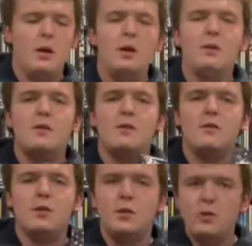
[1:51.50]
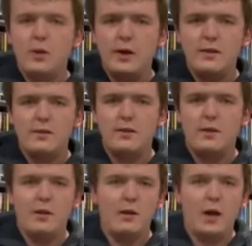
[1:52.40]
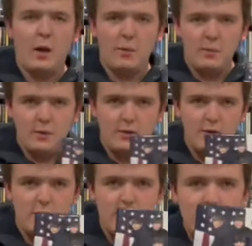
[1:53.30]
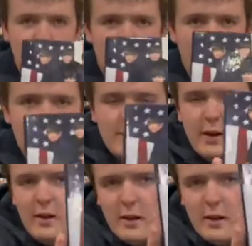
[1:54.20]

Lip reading: This is the US albums CD box set.